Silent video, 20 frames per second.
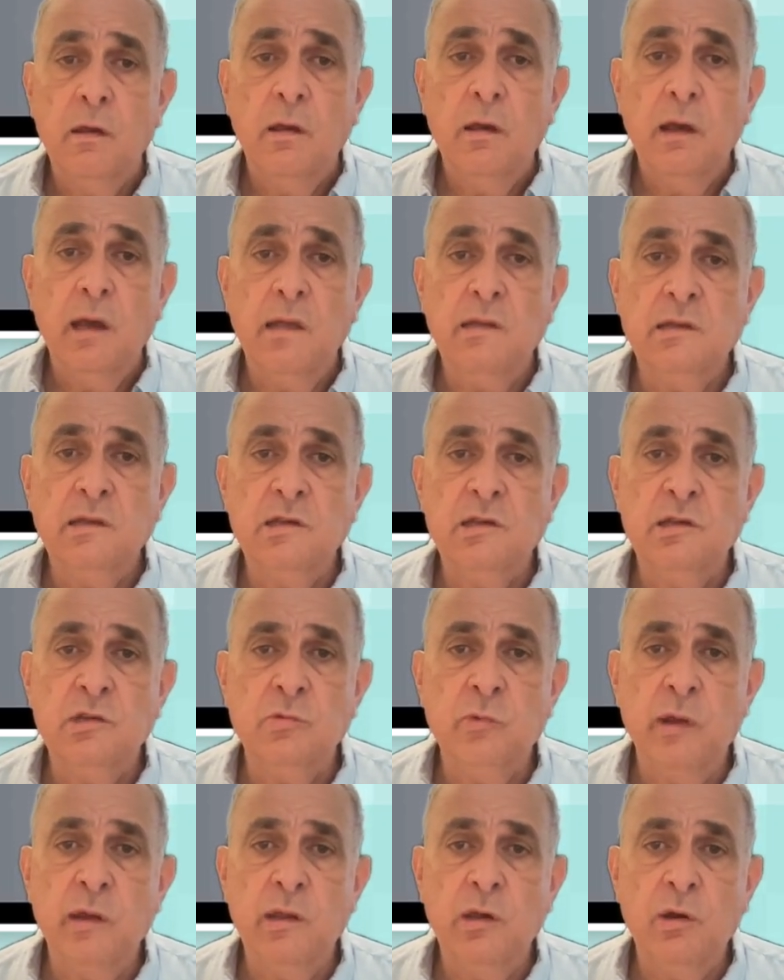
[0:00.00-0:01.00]
and this is
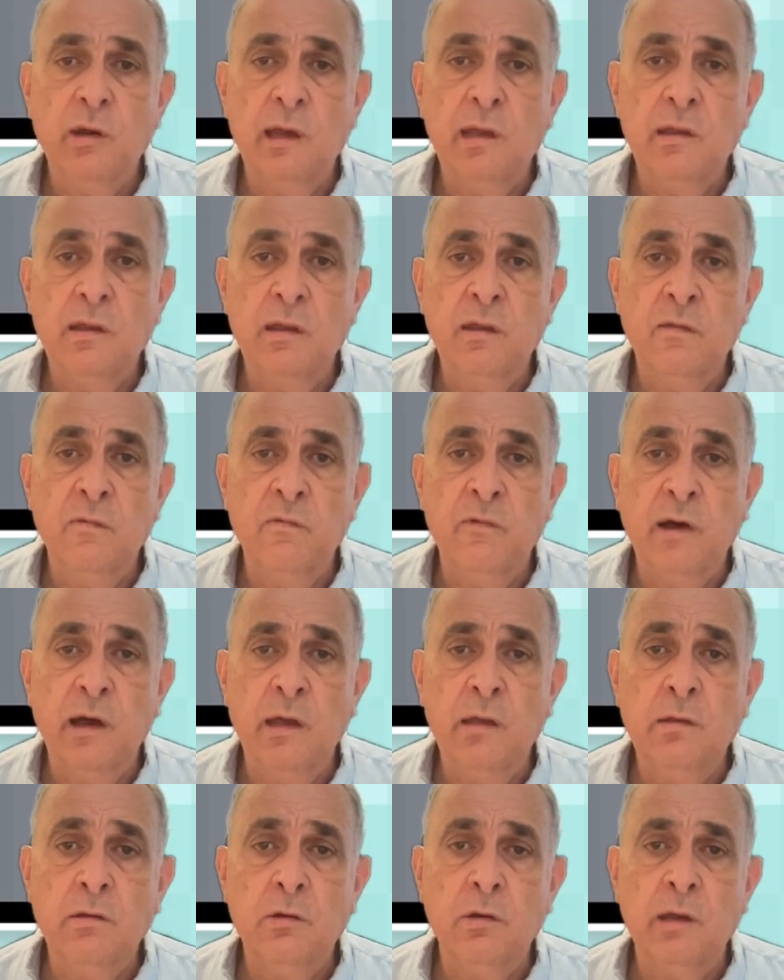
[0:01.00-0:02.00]
where you can
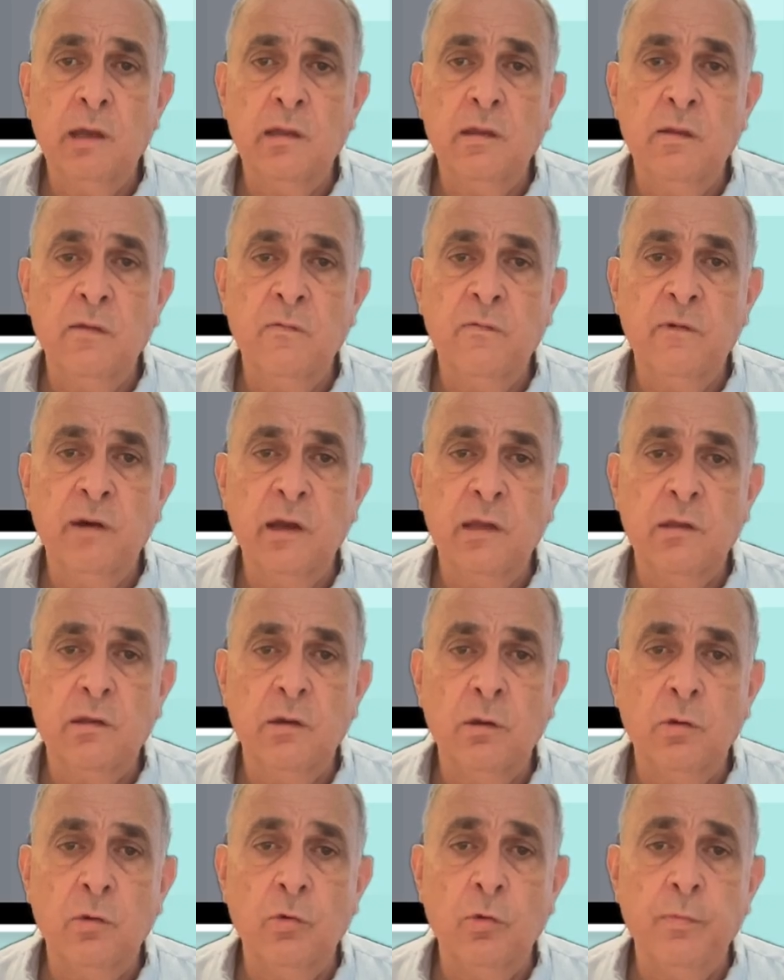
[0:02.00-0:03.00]
invite. You can invite
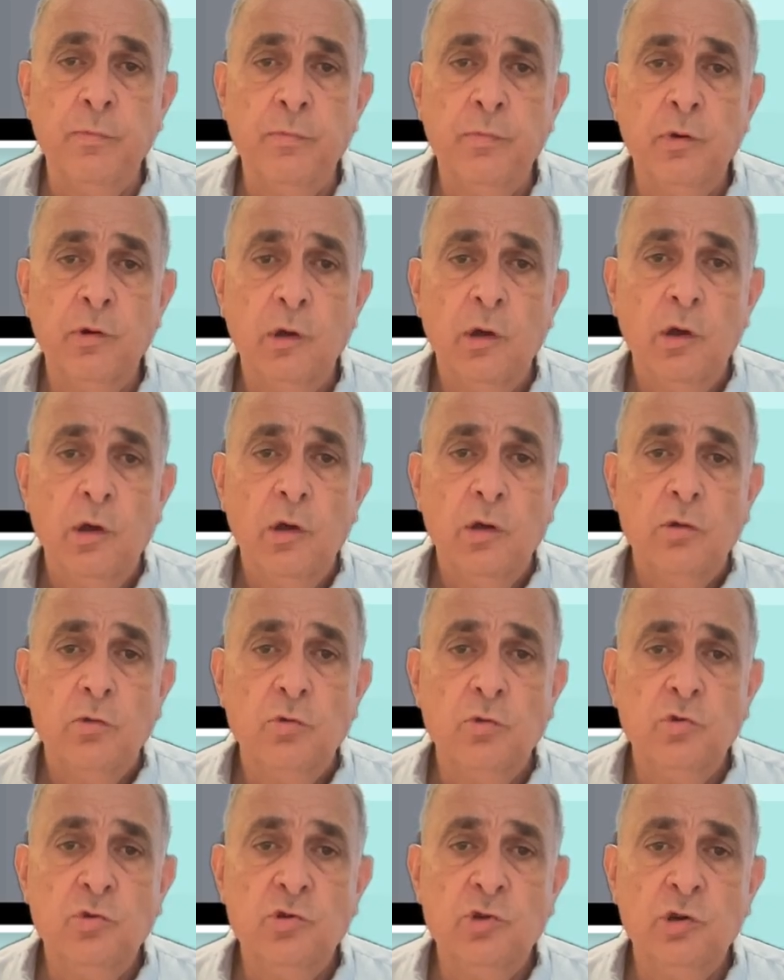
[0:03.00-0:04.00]
a group
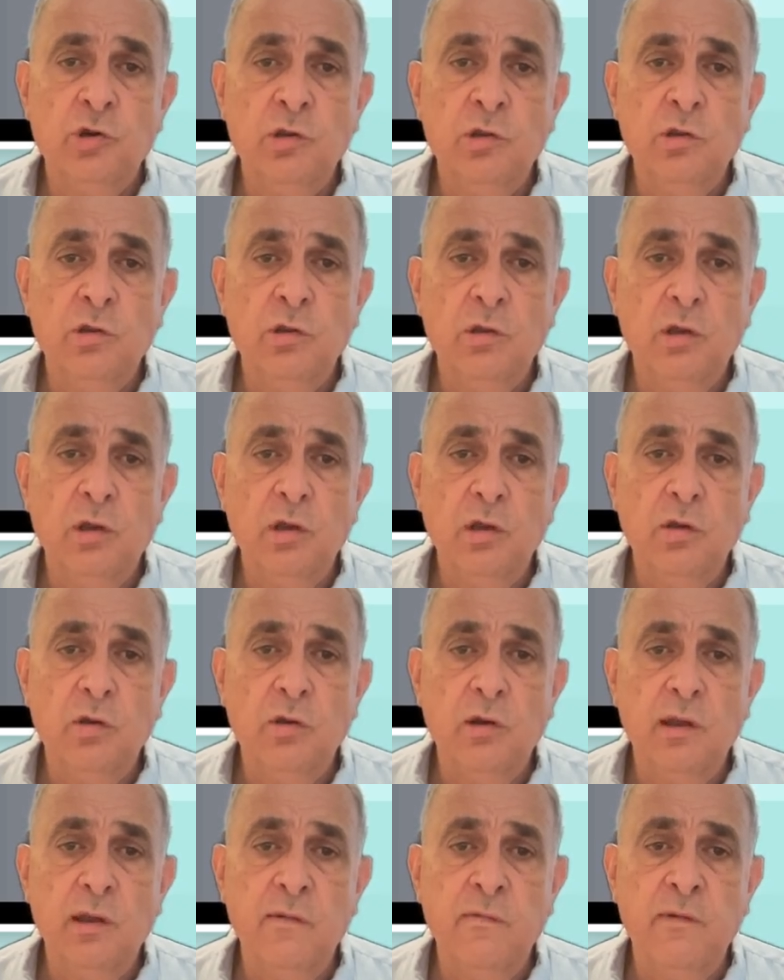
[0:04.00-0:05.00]
to join
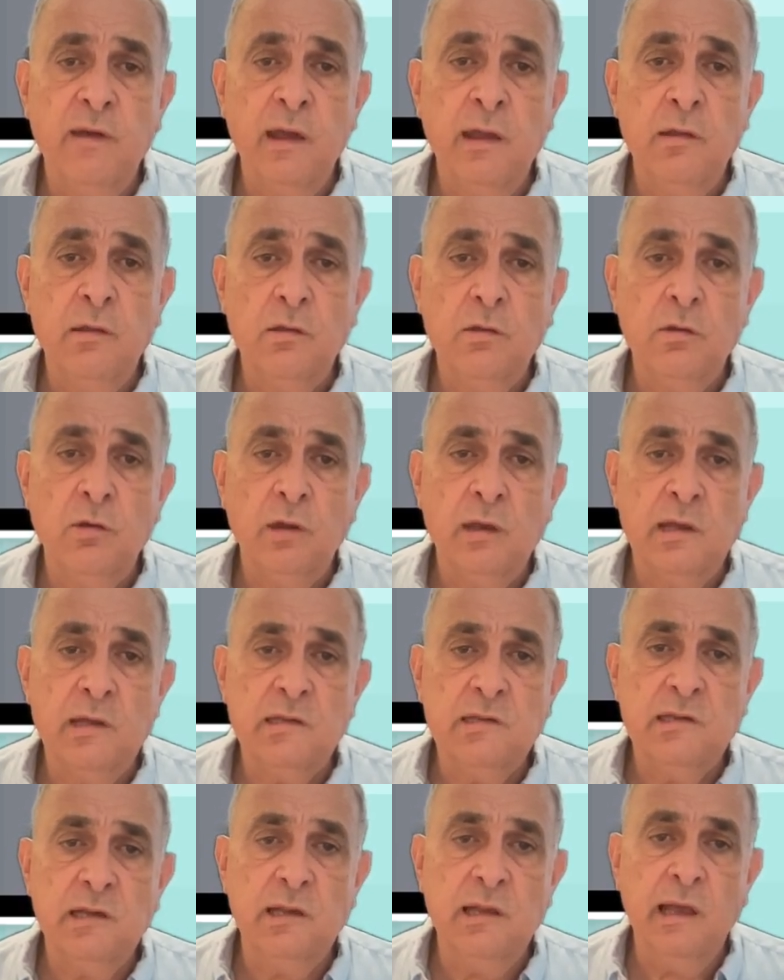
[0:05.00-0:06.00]
your event. You can
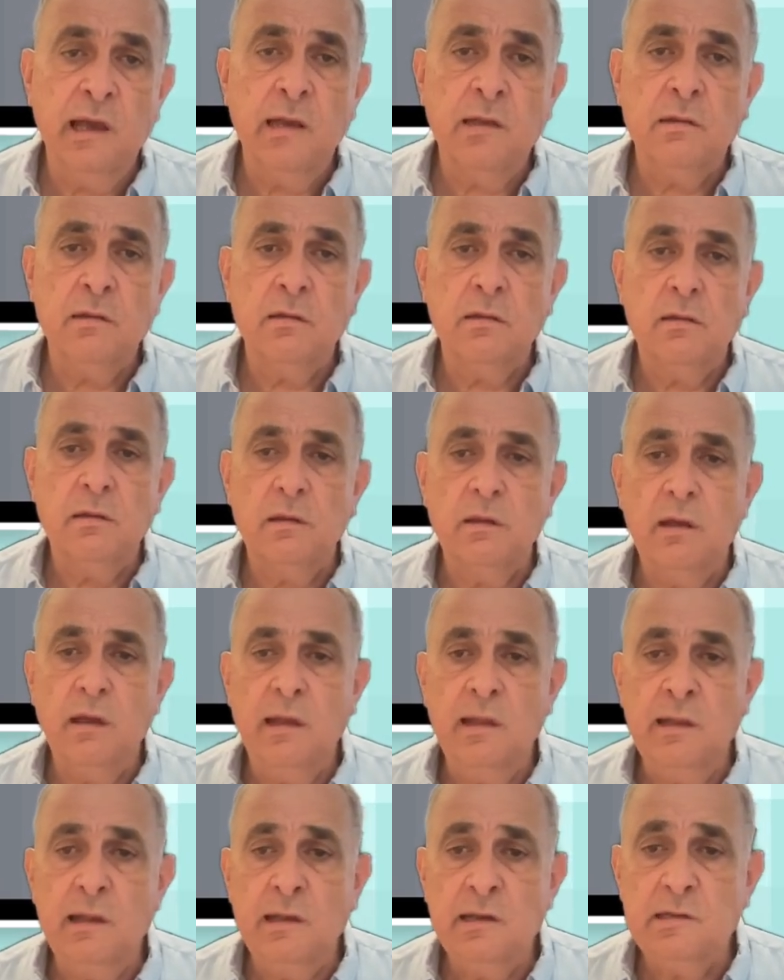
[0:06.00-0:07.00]
select
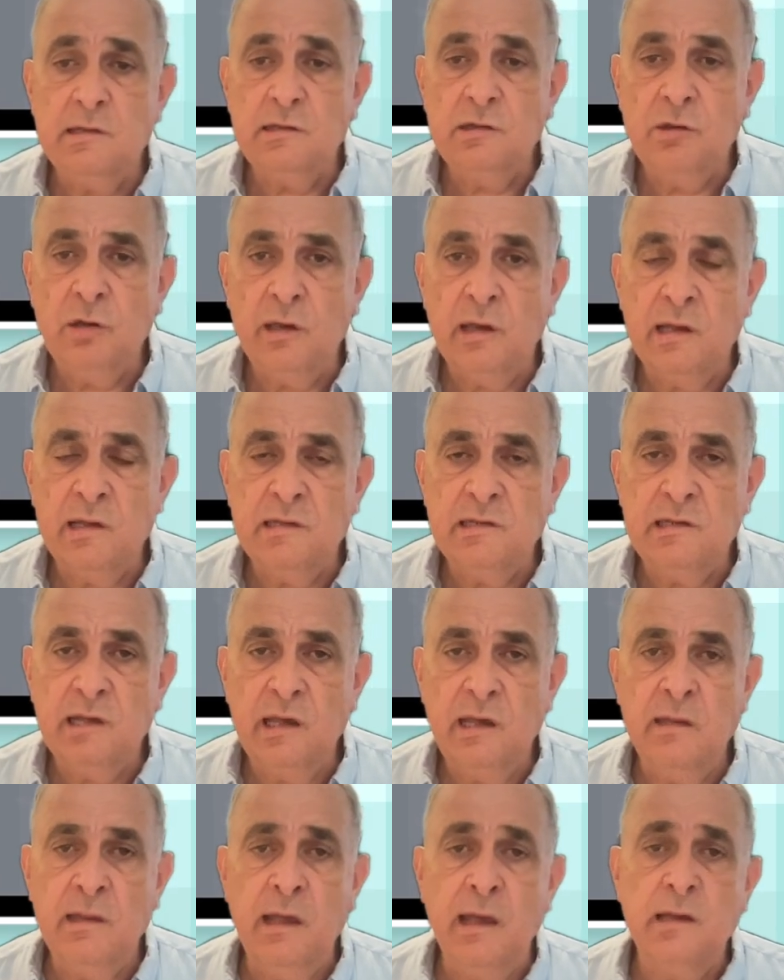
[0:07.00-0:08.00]
a list. You can
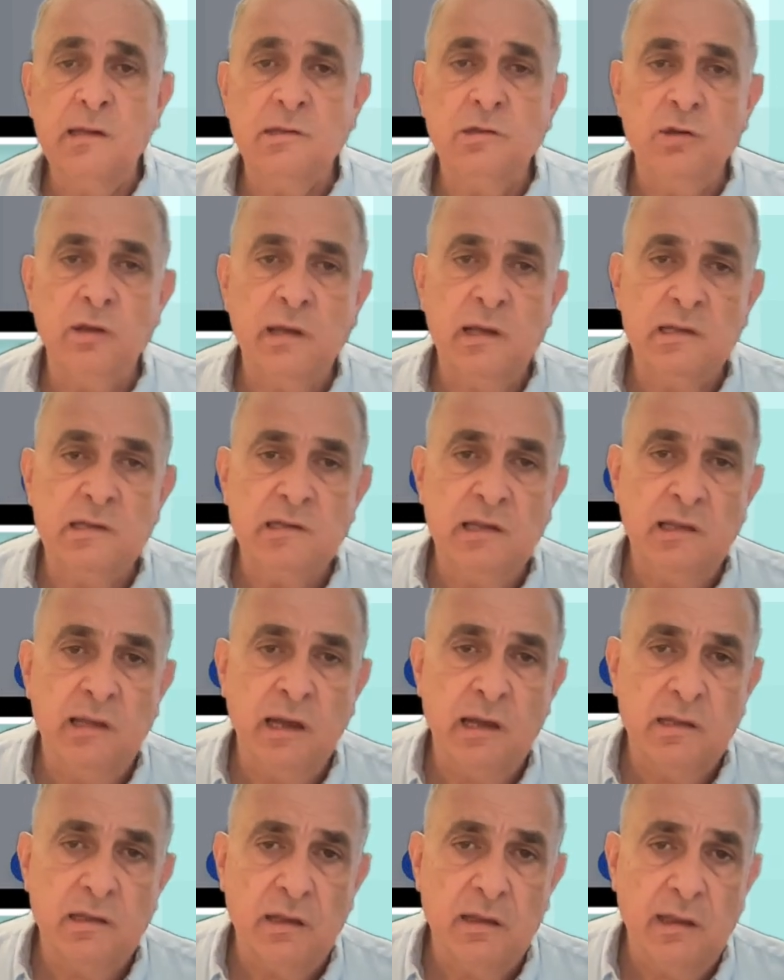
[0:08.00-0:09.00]
say next. You can
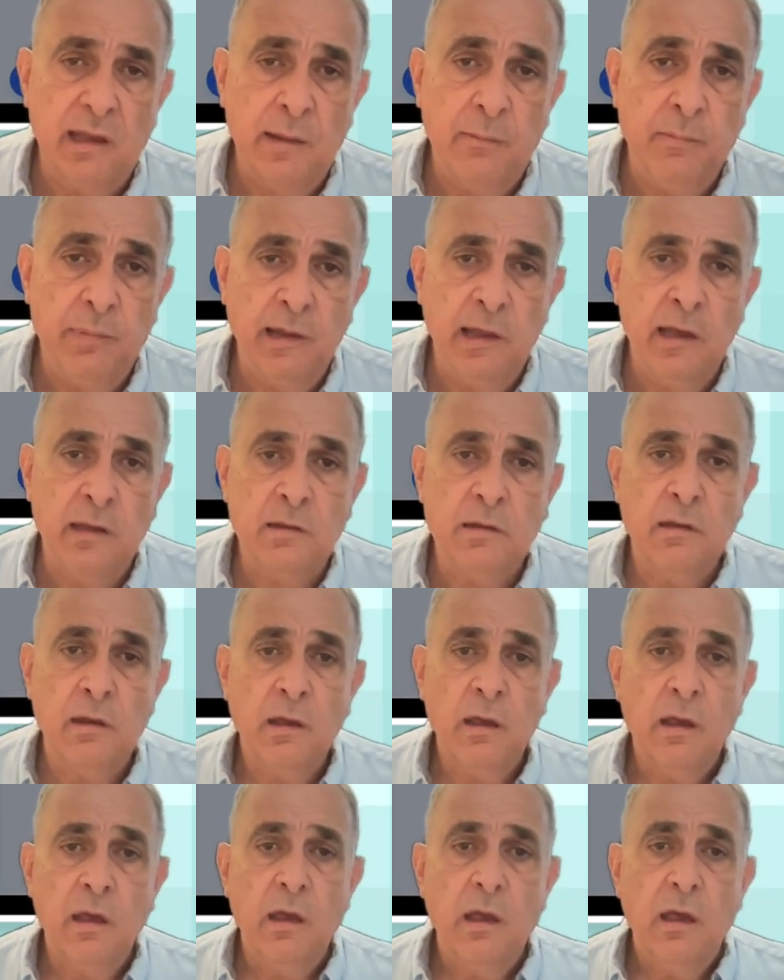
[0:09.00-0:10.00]
select a template.
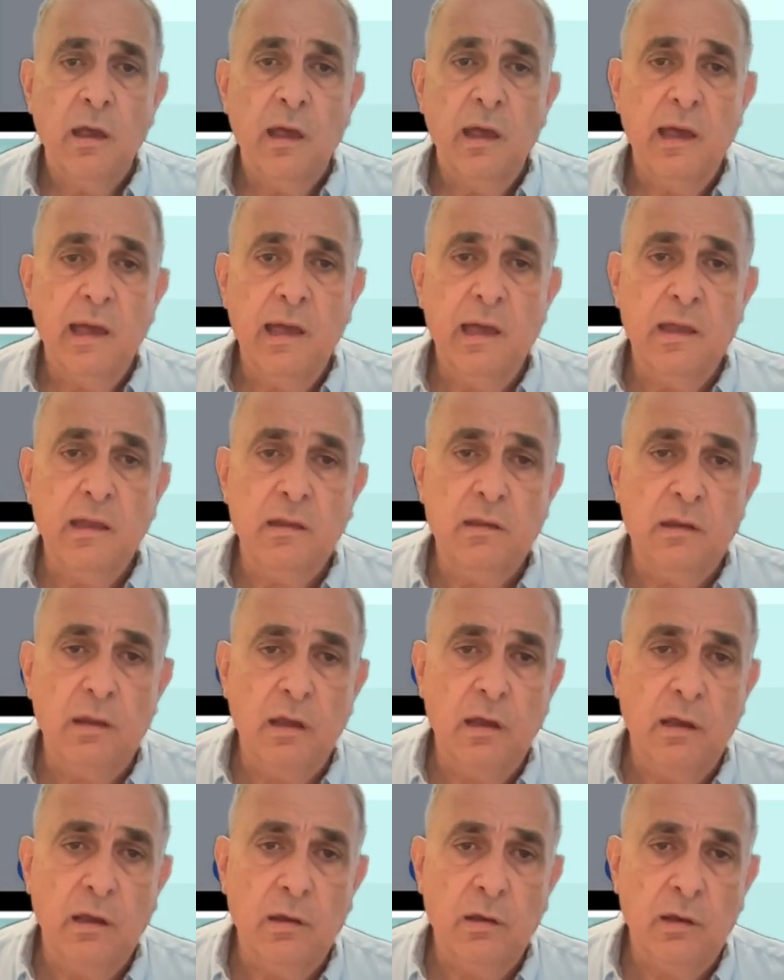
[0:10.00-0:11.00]
and
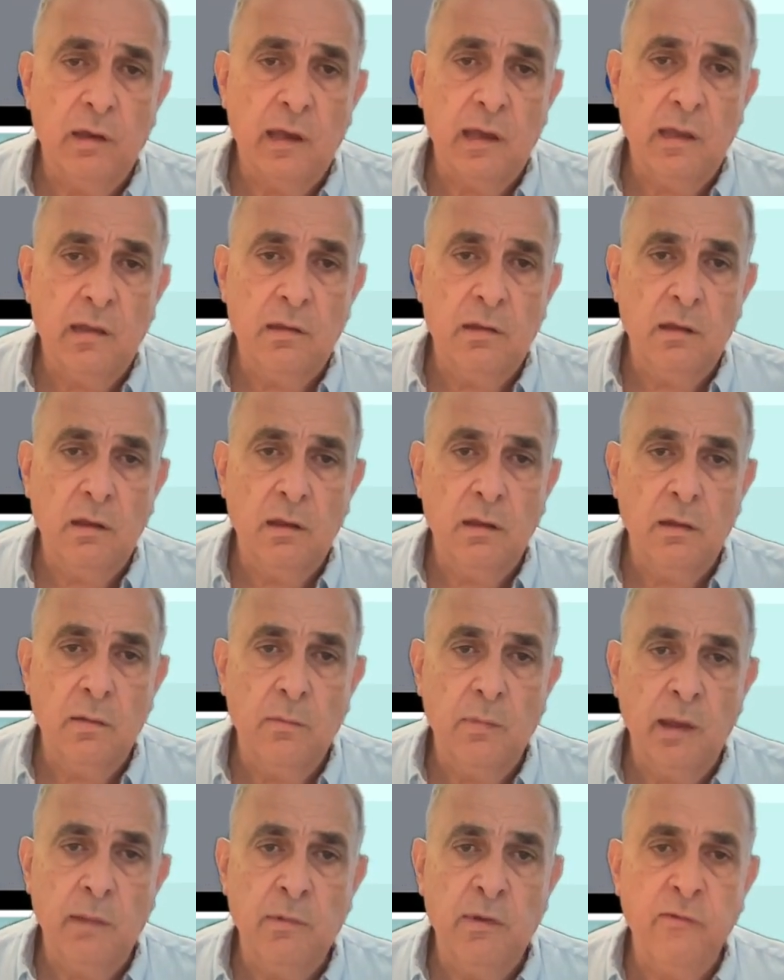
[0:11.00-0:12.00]
you can
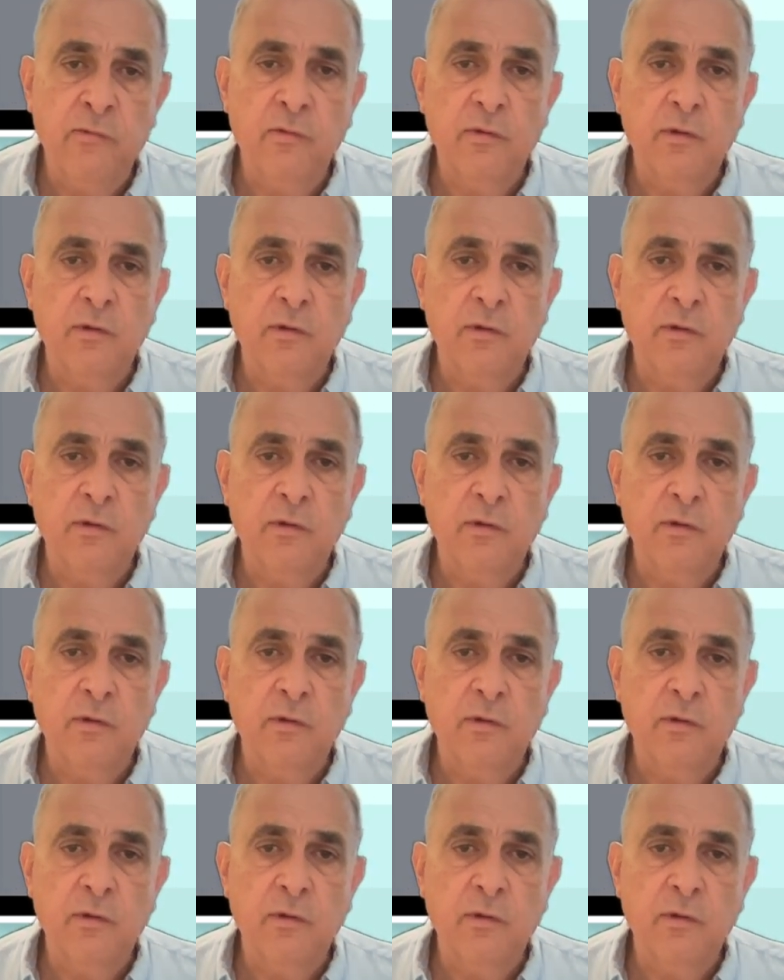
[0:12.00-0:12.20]
maybe